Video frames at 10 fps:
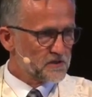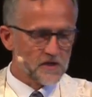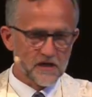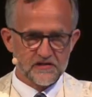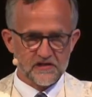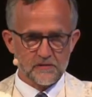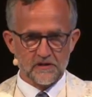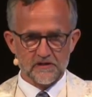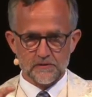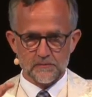you got a
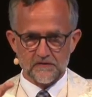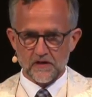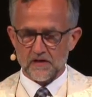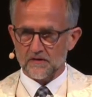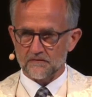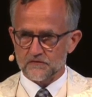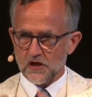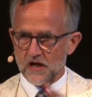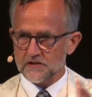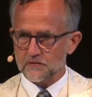symbolism of, a, of,
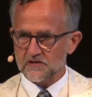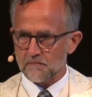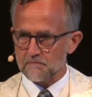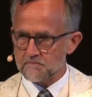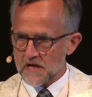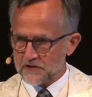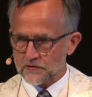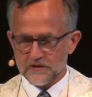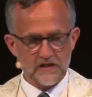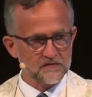John doing some
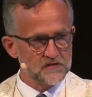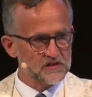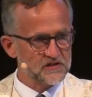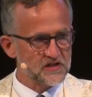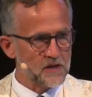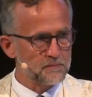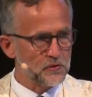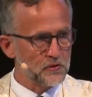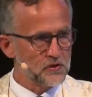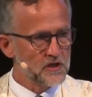measuring of this
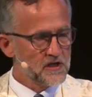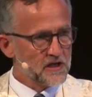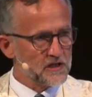temple,